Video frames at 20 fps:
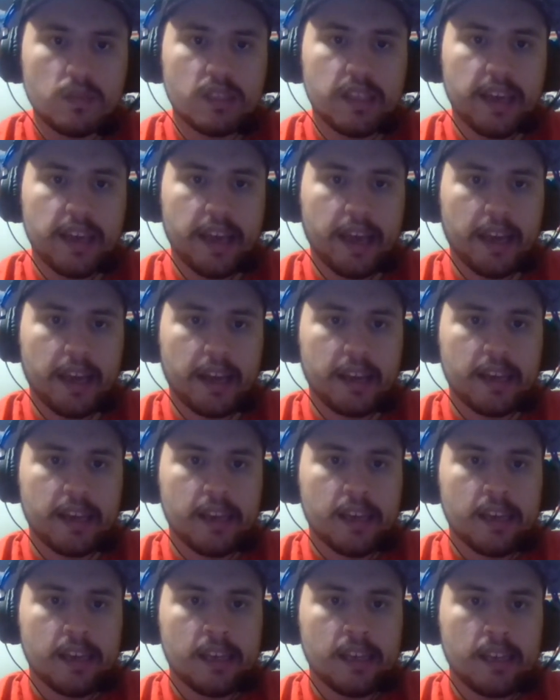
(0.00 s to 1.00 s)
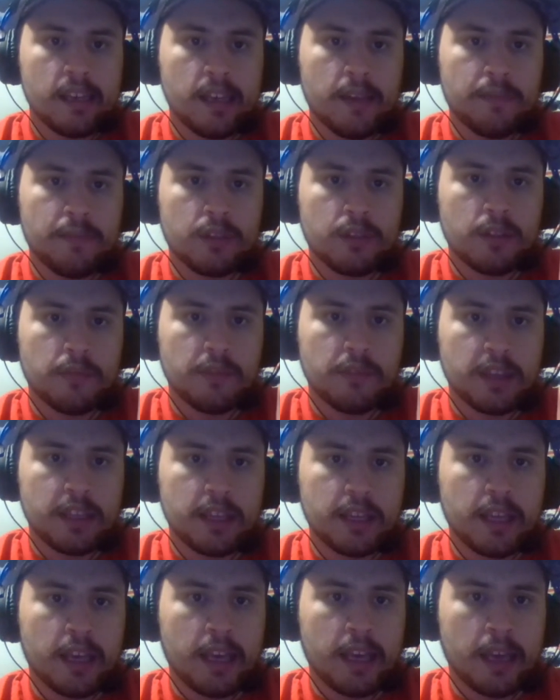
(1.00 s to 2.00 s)
And if you
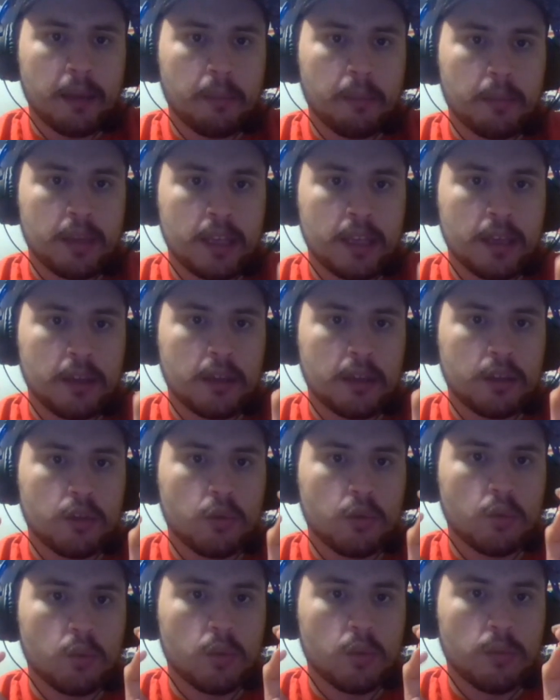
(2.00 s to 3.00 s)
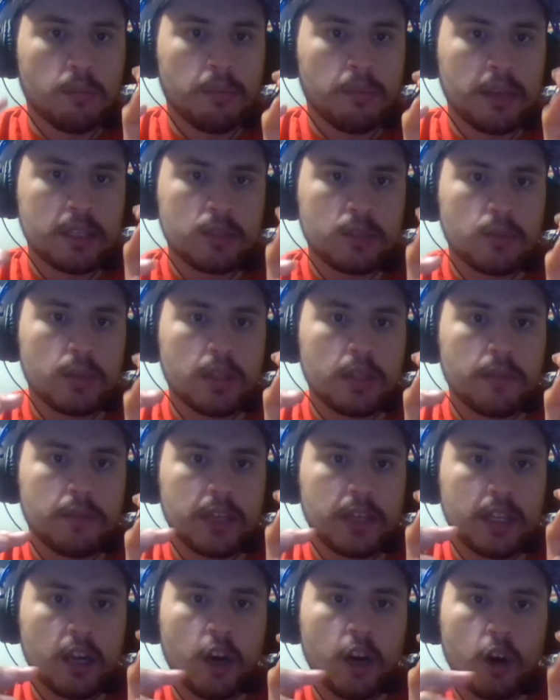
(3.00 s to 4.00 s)
defeat him, he basically
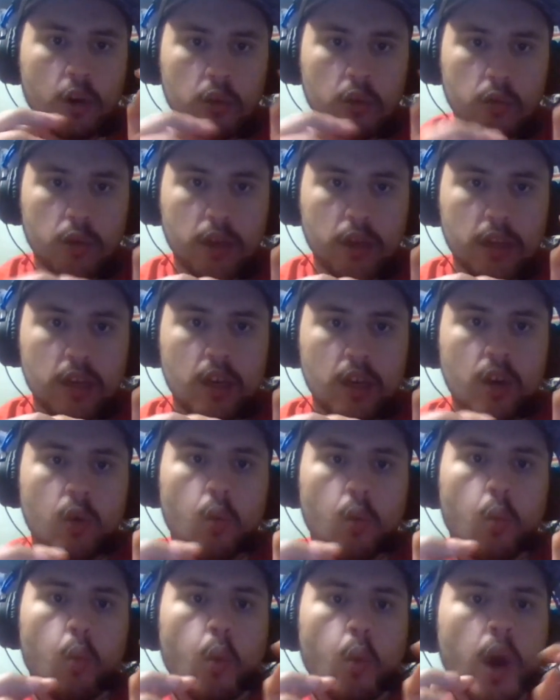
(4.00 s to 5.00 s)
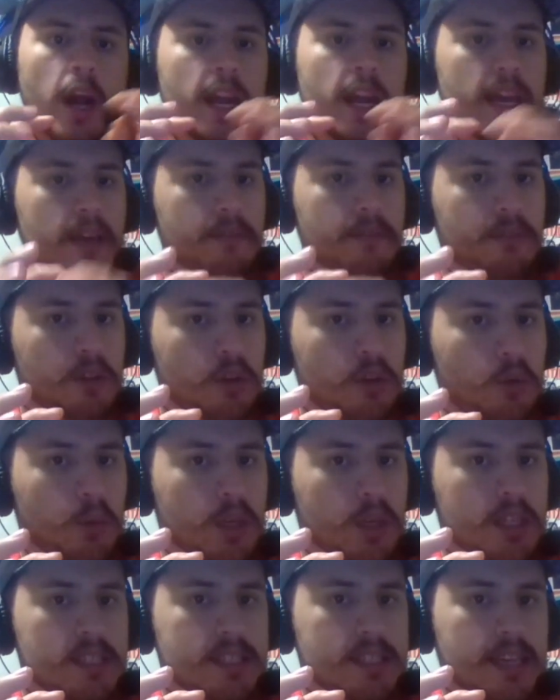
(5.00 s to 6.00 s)
defeat Alderaan. What if they're
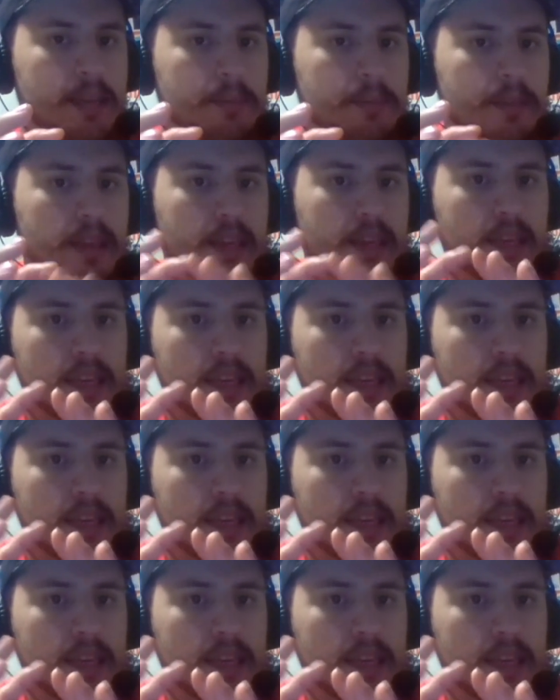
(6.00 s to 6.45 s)
doing the same thing